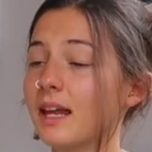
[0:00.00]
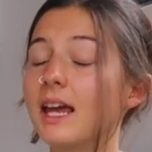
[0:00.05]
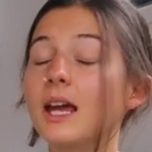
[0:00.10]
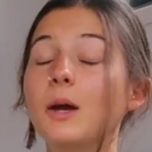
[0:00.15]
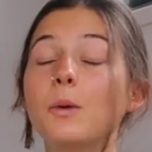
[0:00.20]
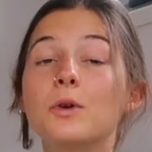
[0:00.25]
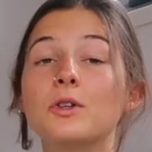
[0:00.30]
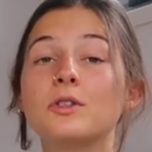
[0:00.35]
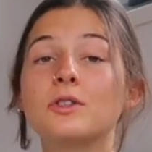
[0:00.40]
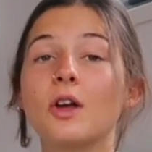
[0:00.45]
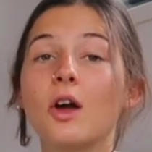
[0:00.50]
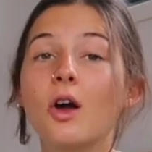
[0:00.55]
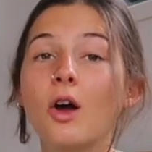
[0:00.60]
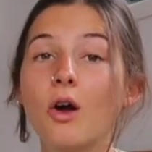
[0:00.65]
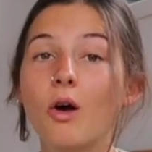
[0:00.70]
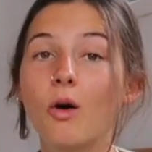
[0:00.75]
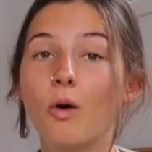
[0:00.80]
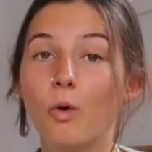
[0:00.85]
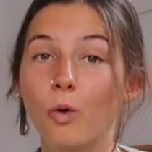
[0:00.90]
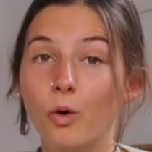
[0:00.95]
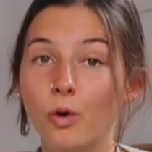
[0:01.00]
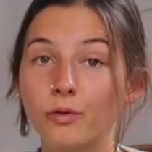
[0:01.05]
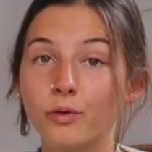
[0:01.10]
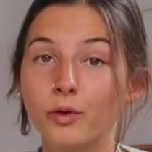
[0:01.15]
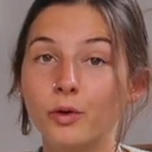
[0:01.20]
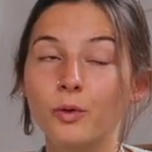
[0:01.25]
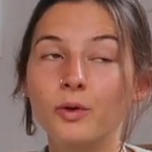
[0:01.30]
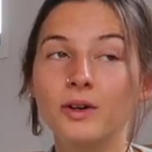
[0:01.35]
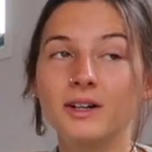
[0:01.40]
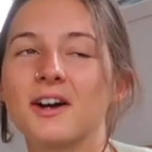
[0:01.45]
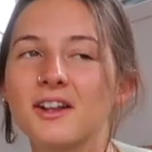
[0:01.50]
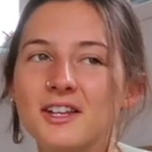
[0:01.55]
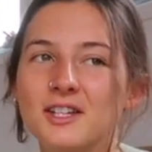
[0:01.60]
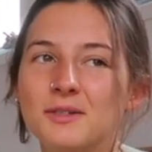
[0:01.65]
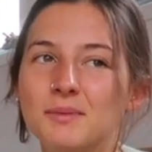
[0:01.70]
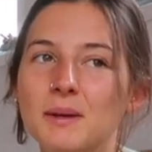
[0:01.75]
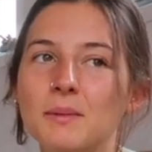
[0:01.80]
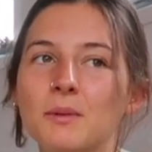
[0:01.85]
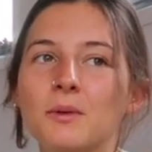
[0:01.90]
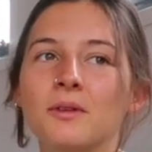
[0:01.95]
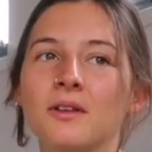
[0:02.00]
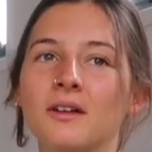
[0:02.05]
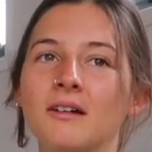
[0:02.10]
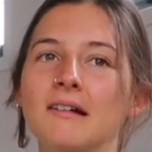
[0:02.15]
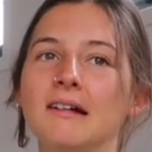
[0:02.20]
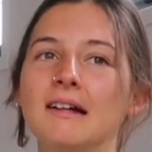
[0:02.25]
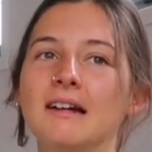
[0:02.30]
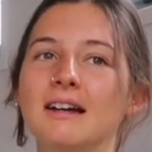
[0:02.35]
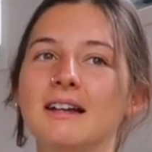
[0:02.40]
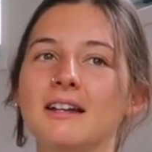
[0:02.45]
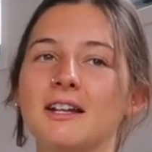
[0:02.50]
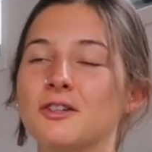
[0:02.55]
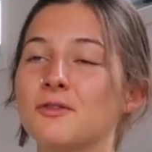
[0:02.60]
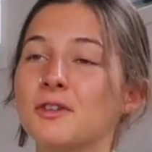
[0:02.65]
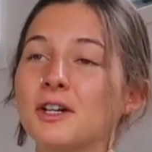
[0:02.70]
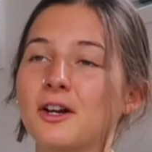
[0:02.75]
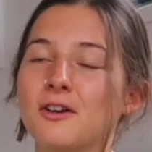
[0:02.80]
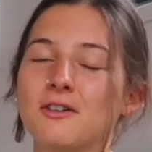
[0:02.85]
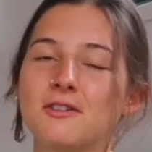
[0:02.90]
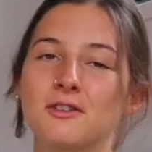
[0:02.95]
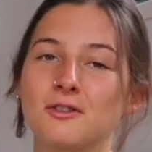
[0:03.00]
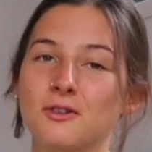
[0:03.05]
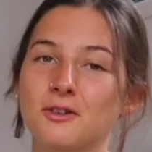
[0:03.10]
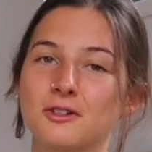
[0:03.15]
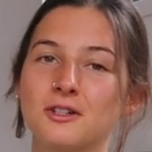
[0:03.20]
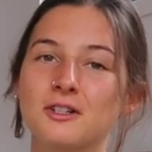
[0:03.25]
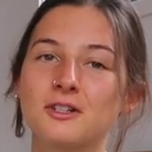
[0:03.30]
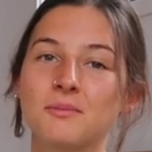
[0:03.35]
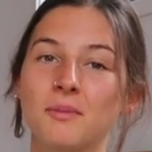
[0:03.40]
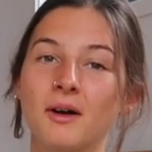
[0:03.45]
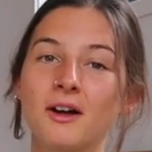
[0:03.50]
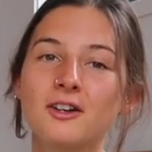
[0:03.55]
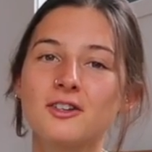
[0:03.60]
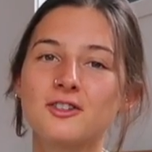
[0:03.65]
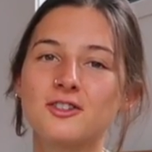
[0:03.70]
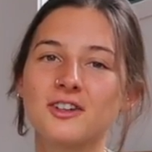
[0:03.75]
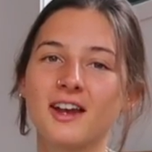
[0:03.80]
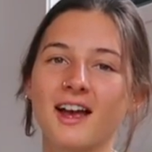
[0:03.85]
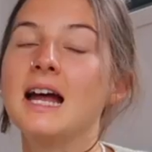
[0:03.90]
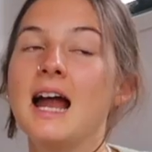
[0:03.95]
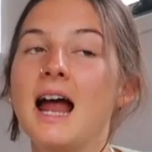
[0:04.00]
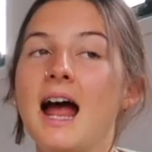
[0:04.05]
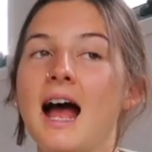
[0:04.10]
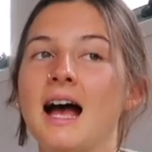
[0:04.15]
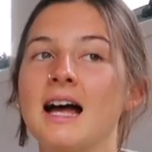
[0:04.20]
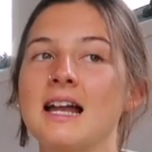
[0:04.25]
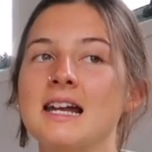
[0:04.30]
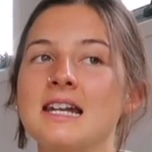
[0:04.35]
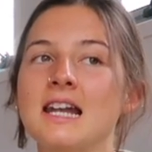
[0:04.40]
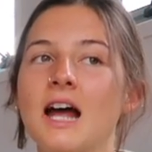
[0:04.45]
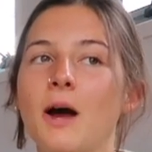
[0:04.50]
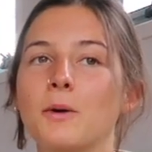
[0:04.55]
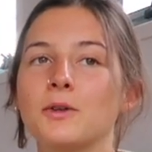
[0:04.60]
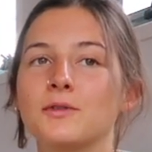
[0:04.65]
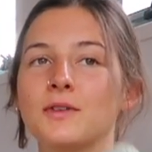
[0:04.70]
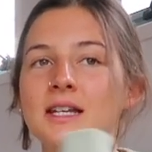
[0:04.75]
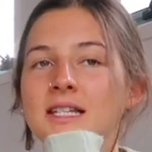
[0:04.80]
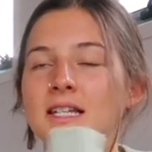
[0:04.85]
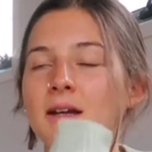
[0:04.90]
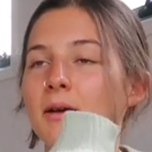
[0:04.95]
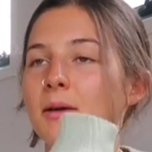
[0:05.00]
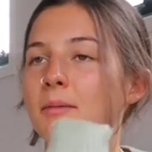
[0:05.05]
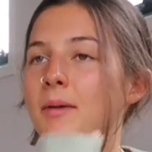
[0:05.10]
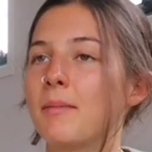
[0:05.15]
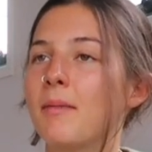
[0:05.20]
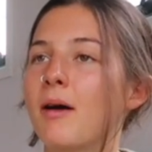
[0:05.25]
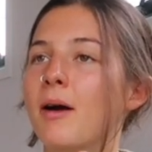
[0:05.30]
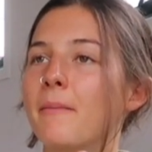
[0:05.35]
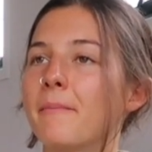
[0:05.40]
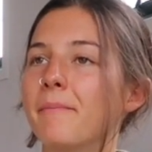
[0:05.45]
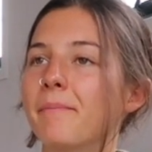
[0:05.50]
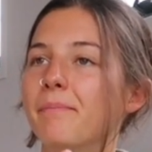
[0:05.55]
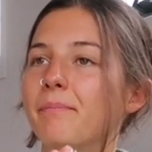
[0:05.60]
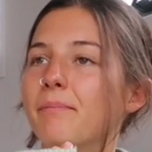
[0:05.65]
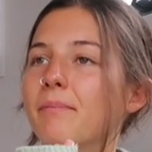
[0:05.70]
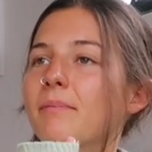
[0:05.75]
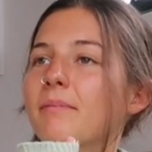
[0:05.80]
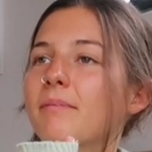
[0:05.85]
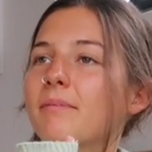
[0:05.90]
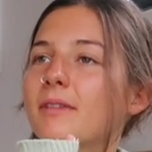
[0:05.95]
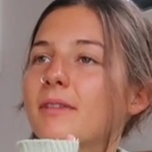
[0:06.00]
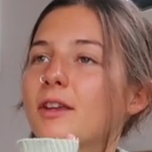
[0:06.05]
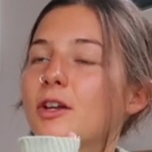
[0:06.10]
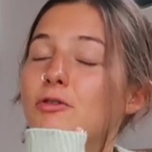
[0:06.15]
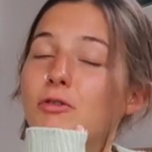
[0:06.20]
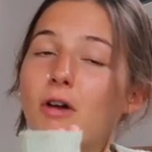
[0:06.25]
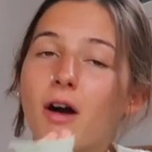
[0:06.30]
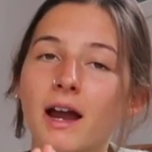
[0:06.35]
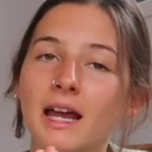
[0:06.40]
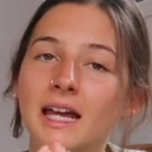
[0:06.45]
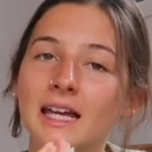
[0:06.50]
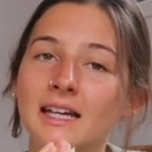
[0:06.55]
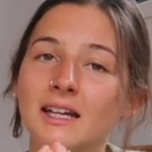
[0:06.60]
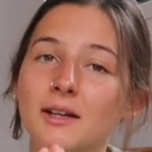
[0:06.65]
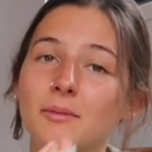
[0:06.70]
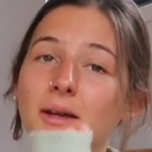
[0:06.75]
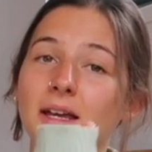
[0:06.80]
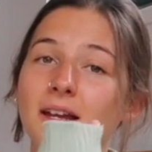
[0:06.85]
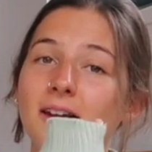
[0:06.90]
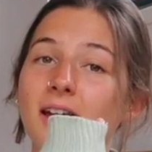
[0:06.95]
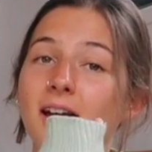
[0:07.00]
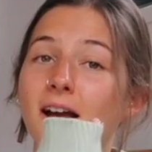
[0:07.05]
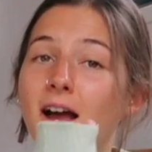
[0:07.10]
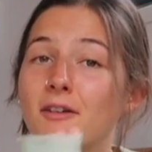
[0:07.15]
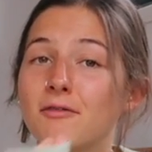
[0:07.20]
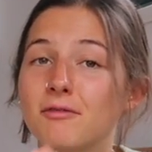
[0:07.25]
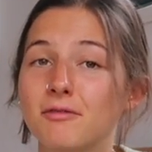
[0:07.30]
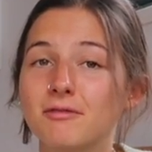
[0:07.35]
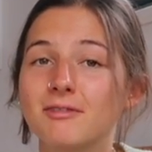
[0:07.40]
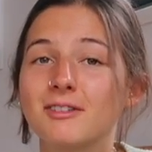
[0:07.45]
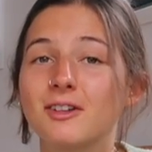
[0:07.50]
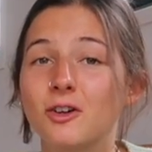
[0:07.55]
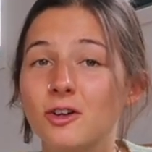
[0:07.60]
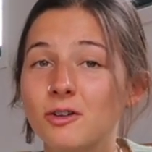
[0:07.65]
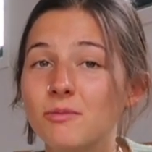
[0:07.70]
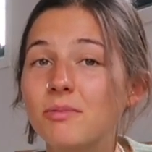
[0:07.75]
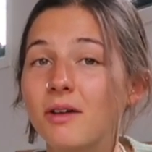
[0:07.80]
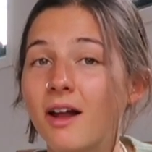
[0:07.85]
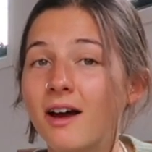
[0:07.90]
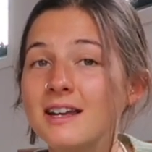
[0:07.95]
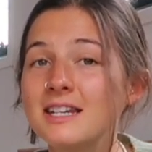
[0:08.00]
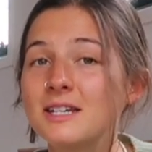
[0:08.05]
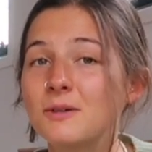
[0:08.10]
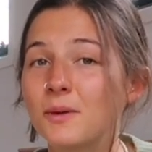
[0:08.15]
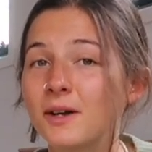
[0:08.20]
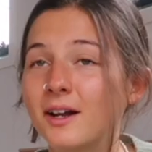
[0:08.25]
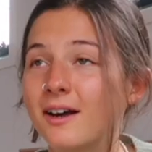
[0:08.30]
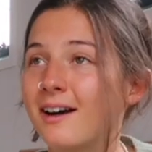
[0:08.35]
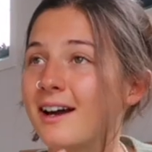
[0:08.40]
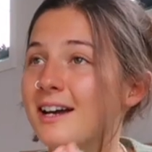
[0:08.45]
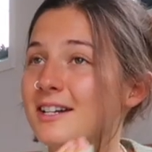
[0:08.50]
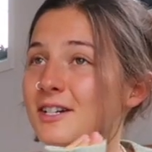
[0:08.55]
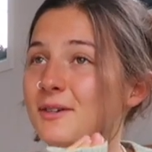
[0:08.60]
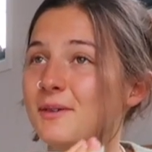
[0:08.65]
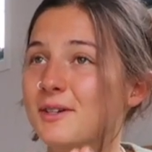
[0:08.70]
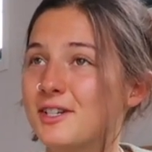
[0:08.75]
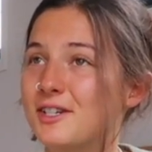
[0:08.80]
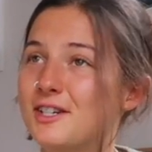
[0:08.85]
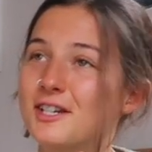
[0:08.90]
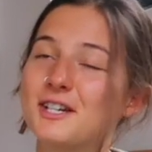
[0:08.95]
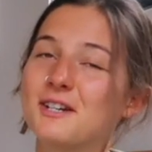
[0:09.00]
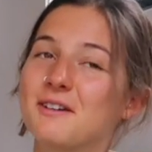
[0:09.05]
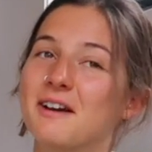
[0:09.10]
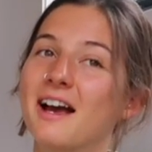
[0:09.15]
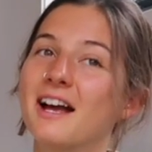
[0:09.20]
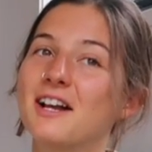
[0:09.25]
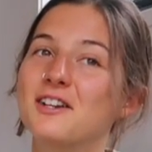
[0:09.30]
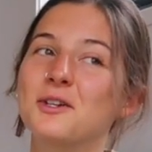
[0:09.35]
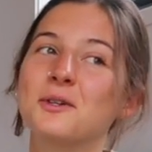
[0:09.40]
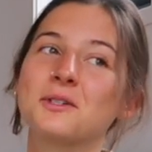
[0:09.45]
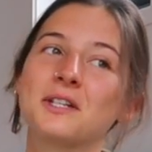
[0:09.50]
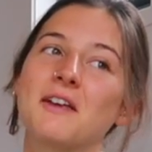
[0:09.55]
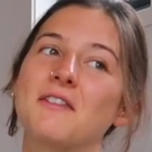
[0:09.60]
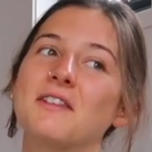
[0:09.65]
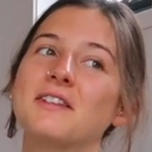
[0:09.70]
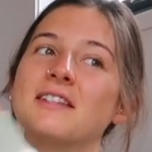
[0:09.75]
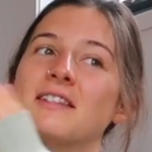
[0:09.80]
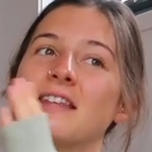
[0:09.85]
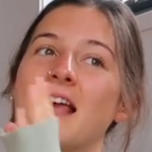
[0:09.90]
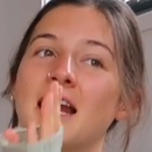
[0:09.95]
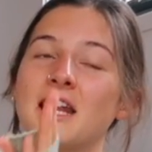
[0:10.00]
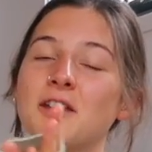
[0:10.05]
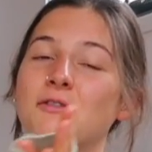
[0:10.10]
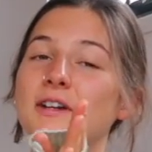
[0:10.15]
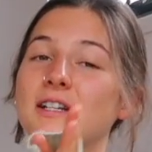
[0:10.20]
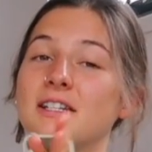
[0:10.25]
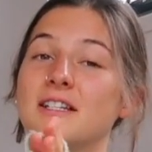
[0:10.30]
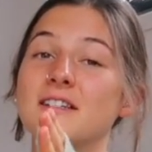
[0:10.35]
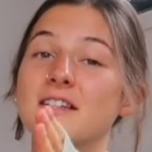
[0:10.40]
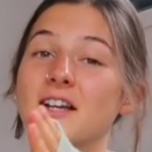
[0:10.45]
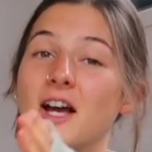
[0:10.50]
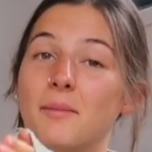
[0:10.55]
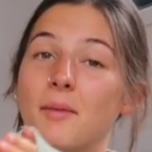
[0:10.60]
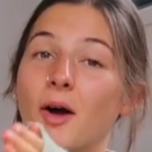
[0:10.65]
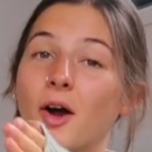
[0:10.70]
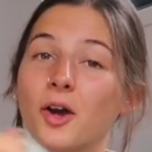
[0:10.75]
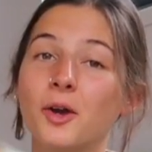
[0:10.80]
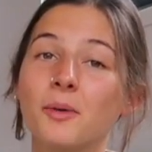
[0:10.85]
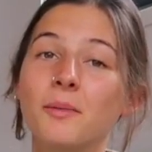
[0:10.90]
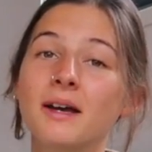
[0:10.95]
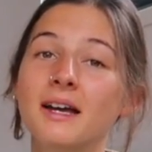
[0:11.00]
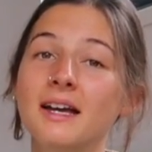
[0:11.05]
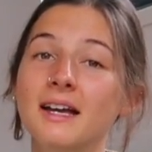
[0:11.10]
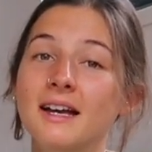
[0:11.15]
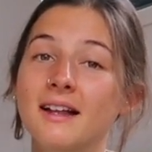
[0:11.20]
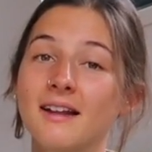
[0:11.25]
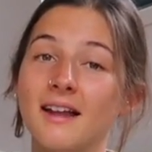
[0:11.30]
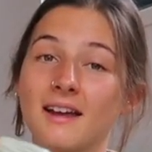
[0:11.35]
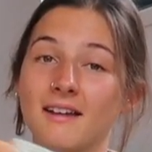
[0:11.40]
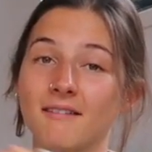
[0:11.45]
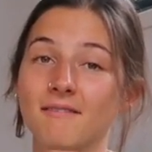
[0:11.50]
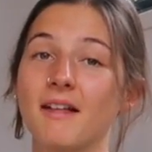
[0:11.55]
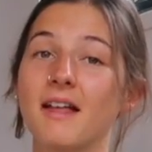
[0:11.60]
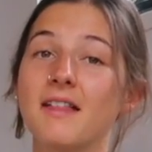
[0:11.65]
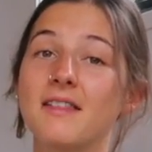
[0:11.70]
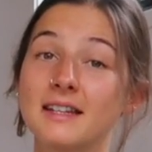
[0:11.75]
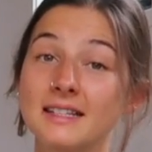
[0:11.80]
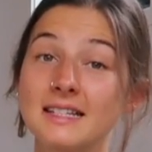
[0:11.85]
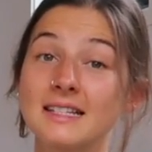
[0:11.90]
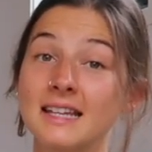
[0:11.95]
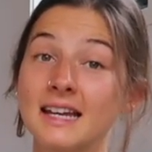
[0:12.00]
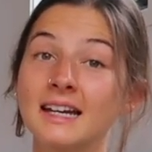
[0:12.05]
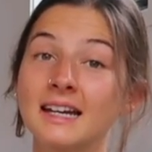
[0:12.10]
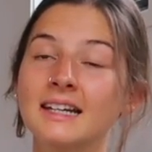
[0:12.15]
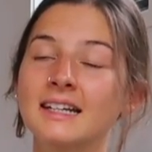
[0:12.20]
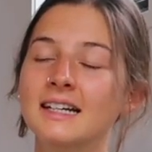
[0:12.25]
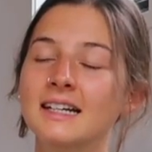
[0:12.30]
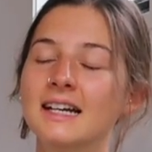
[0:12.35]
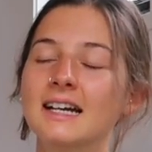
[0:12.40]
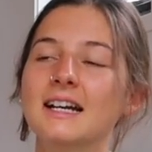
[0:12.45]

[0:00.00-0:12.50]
It was awful. One of those people that doesn't really go to the doctors much, and I was FaceTiming my mum, crying, being like, I've gone blind in one eye, I don't know what to do. She was like, if there's any reason to come home, like this is it.